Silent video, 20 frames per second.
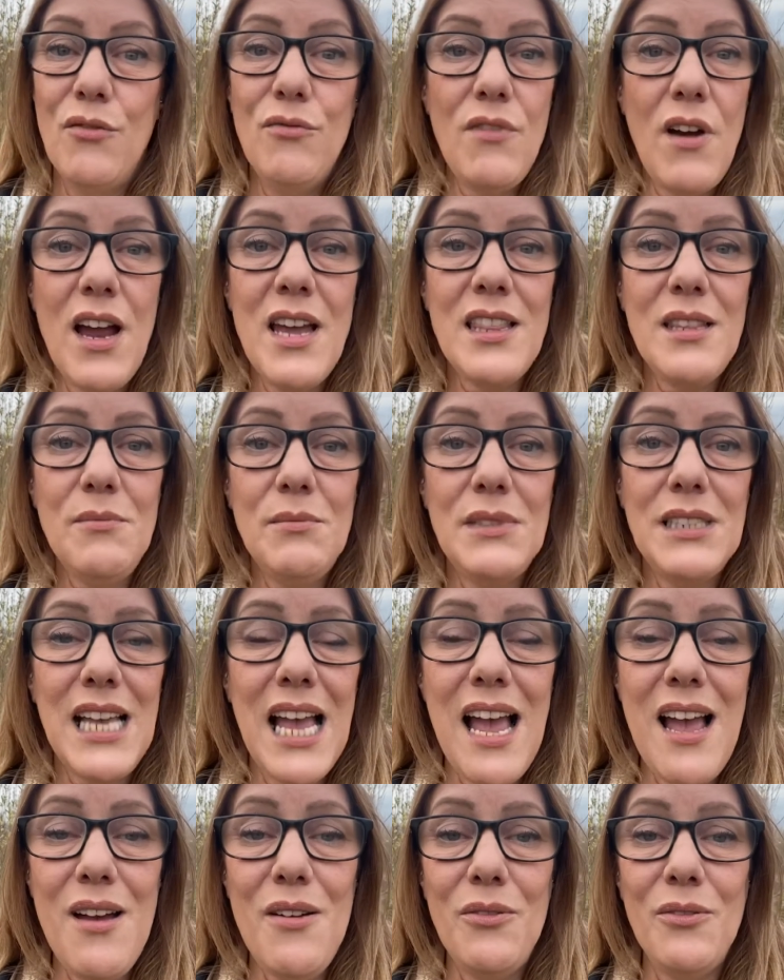Write them
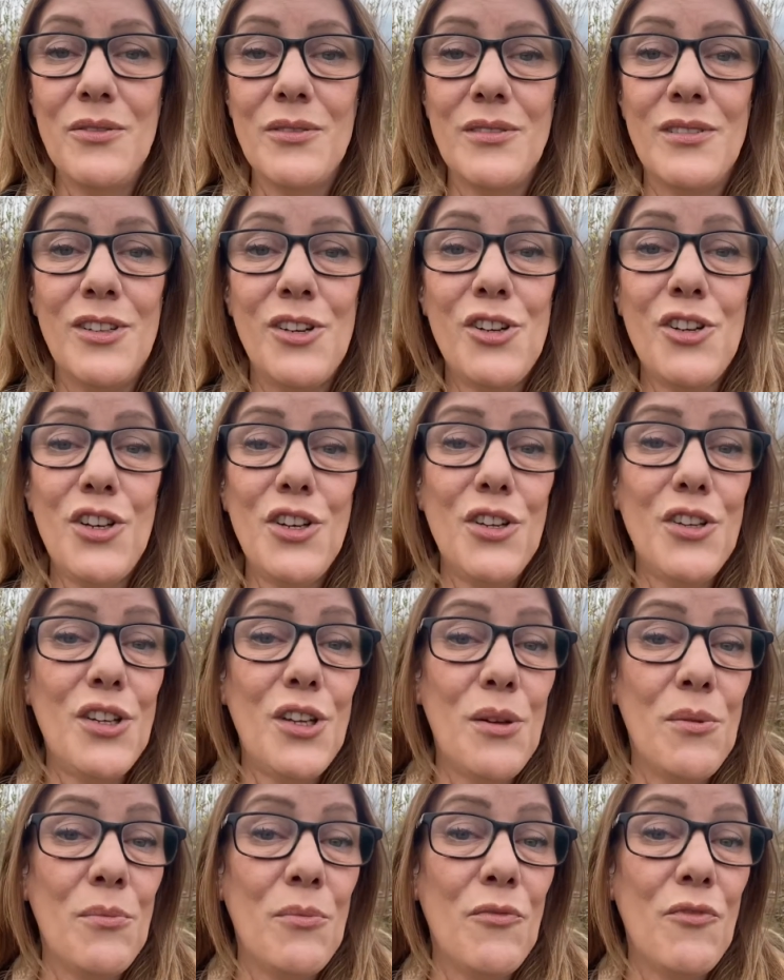down, look at
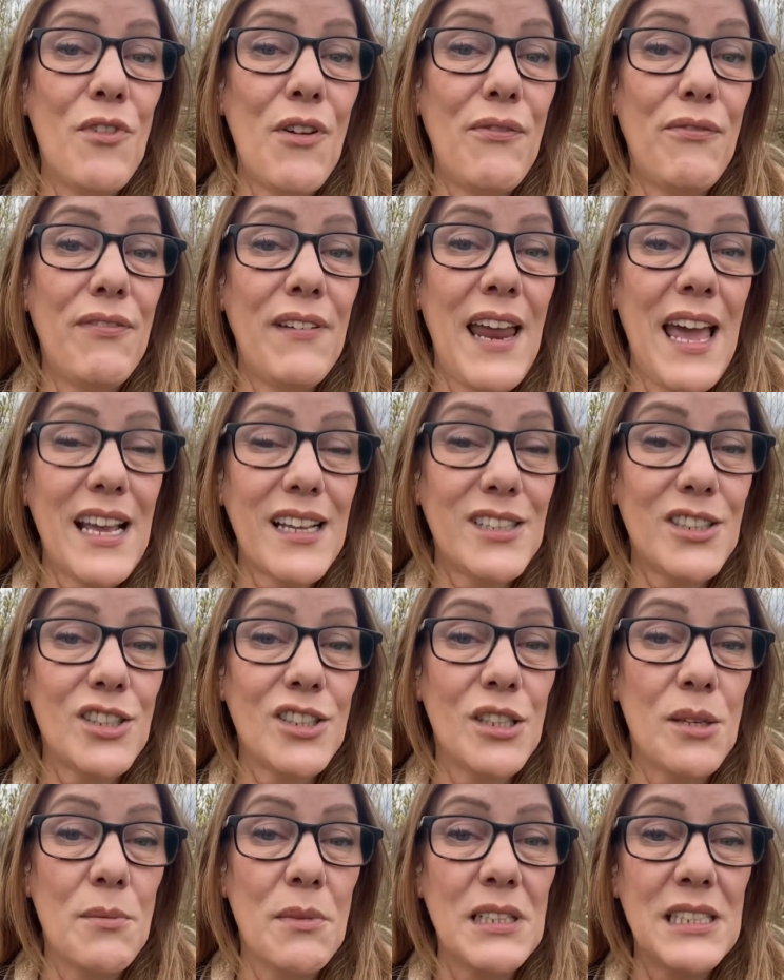them, reflect
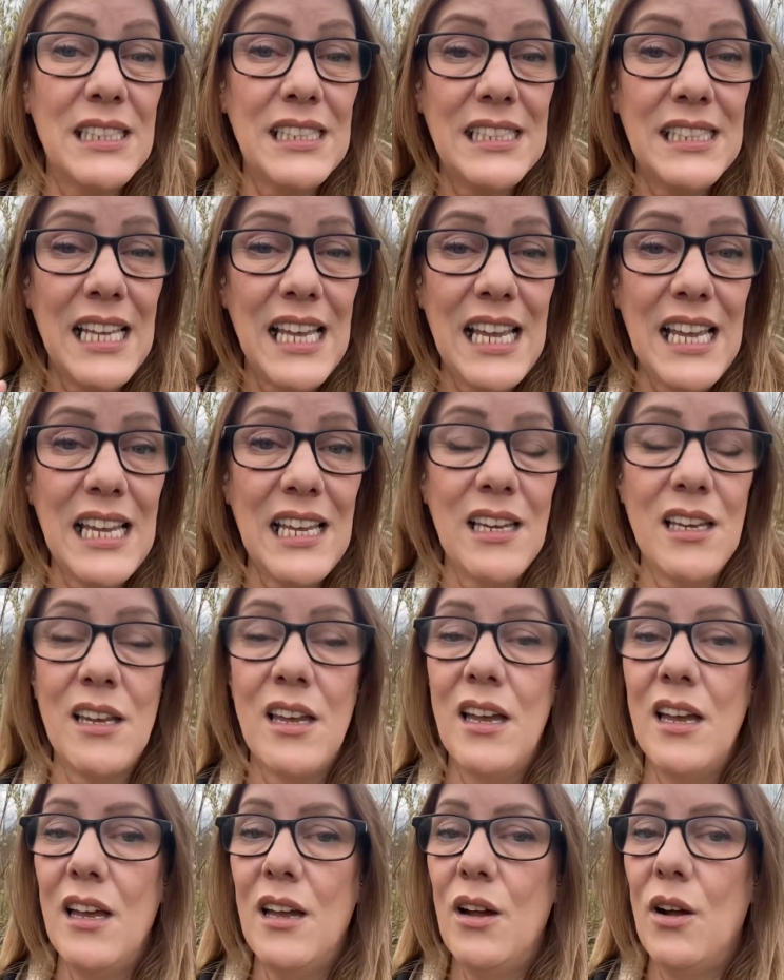on them, and see
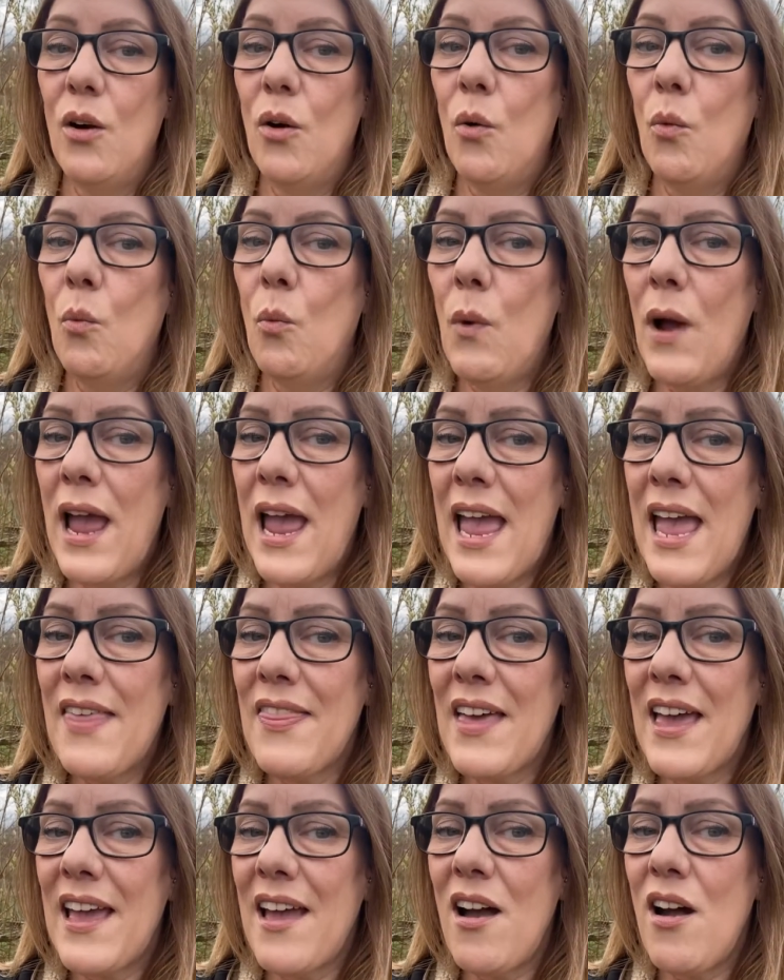where
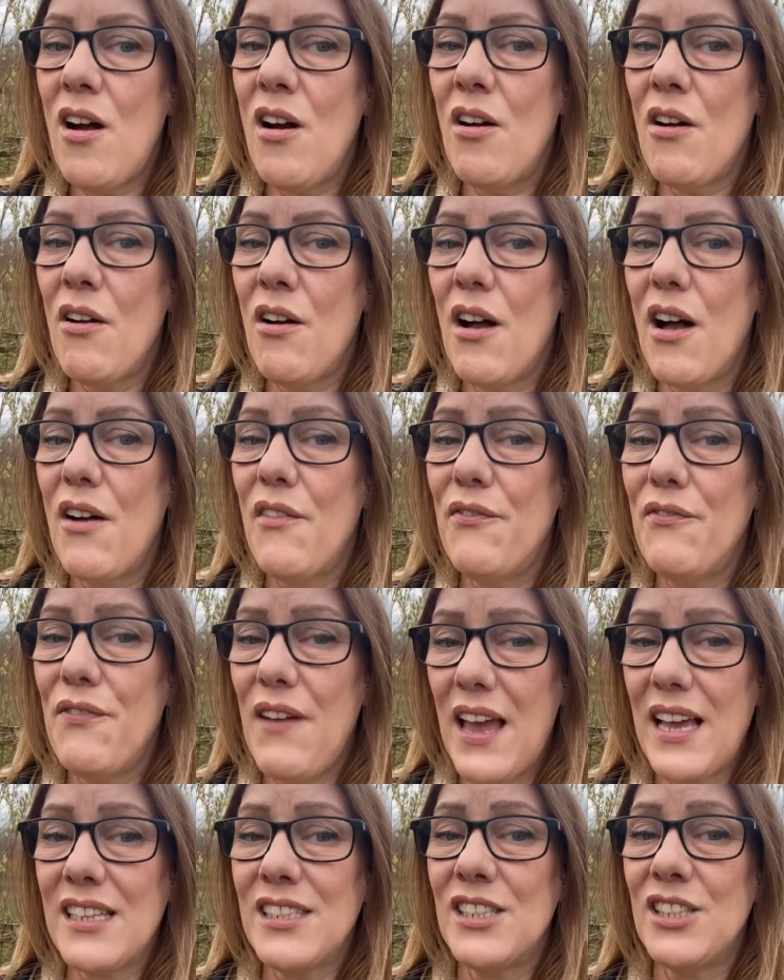they are
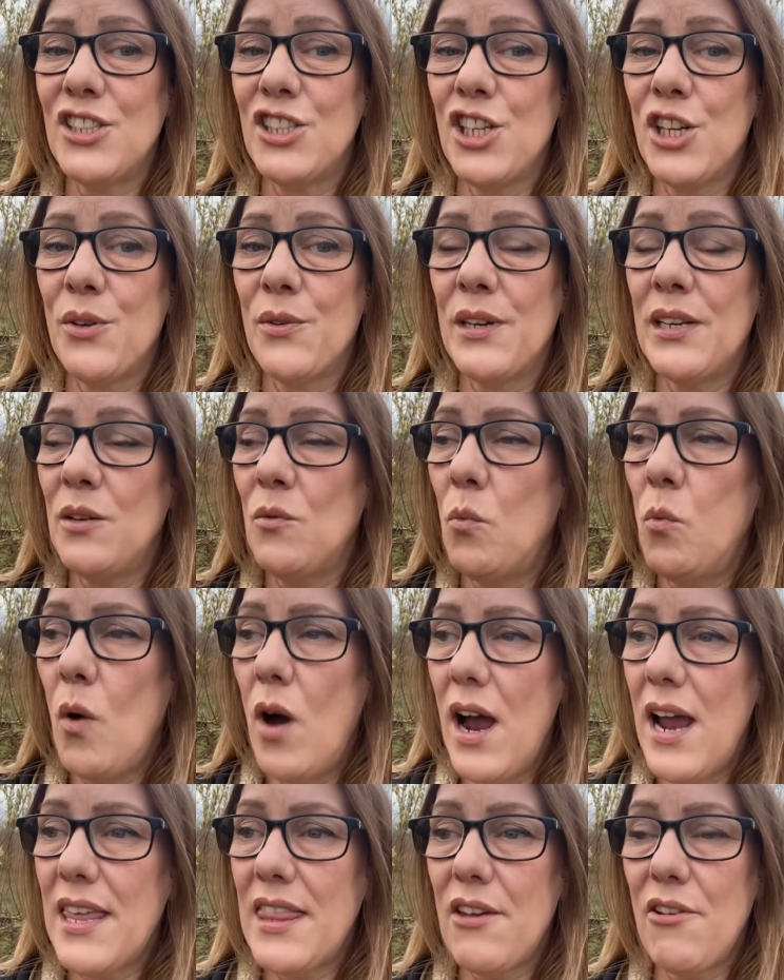affecting you and
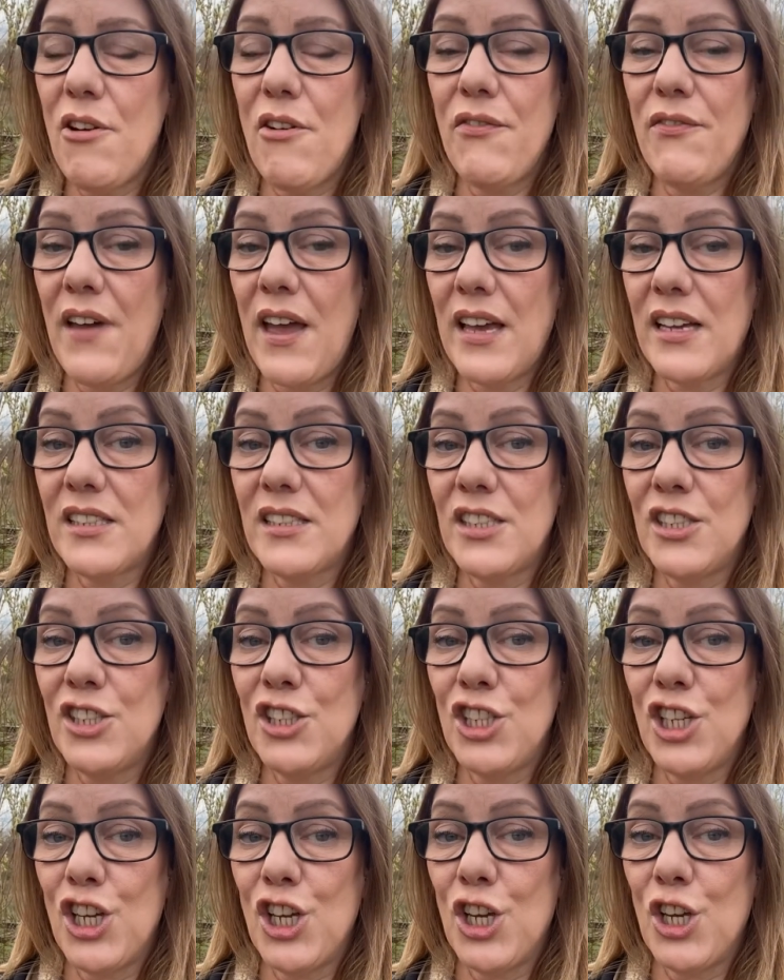why they're
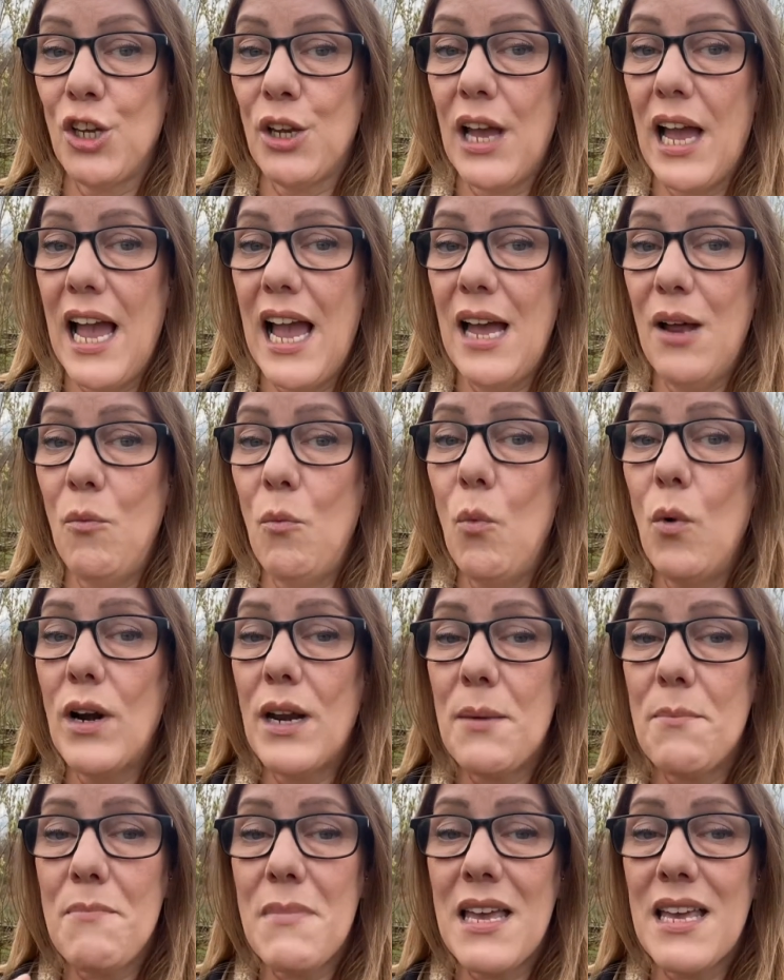affecting you and what
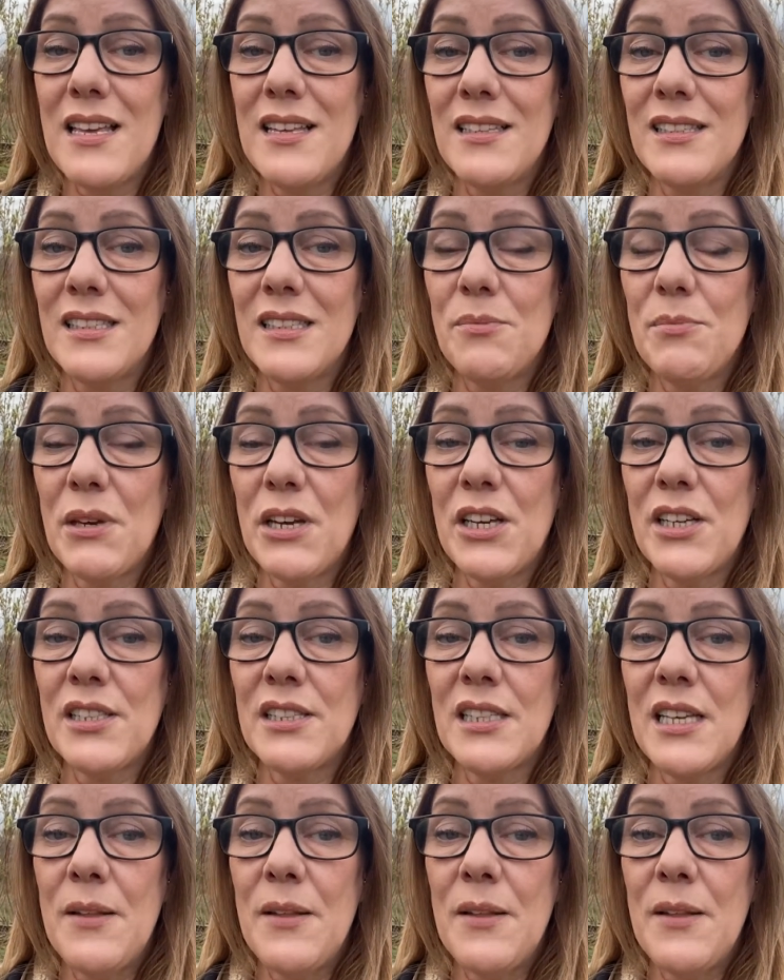it means. Because